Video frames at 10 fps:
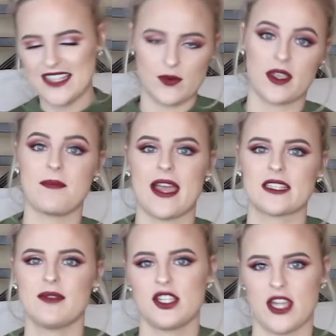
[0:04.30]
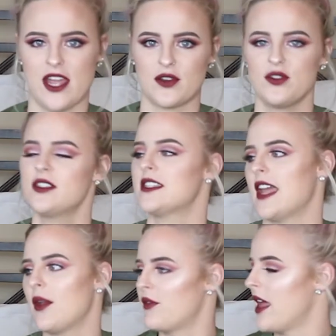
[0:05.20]
guys, welcome back to my channel.
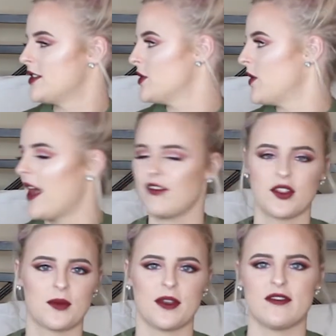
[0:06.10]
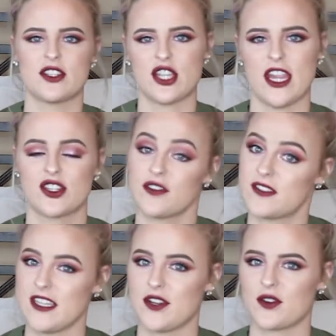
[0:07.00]
Today I do have a little bit of a change of
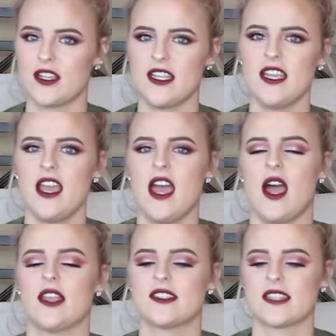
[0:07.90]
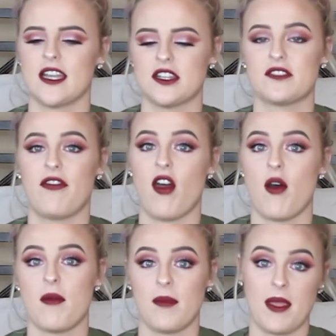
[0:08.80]
scenery. I decided to
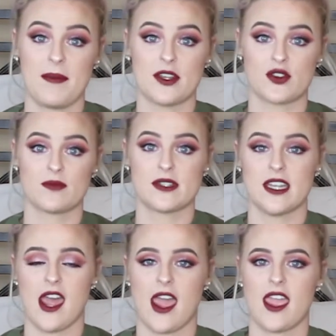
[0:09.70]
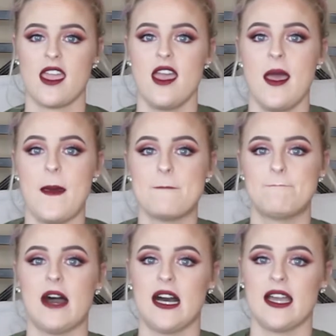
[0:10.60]
film in my bedroom today,
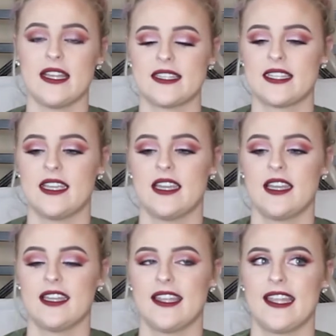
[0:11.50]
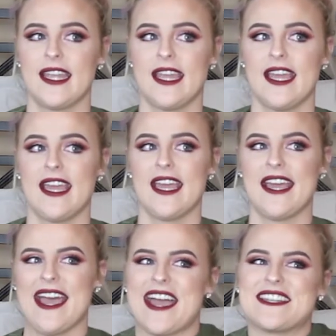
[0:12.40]
but
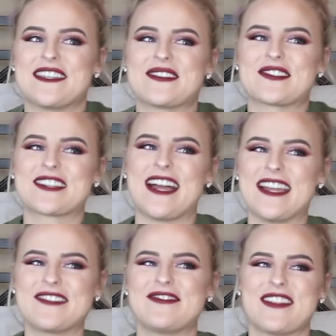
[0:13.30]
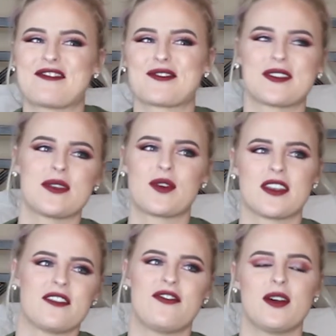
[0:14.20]
I've never really
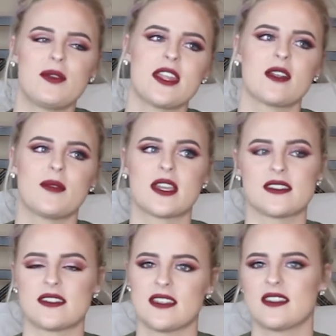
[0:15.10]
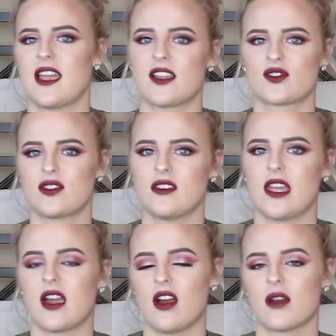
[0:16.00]
wanted to film in here because this isn't actually
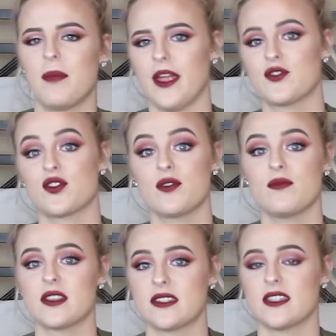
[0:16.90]
like our bedroom.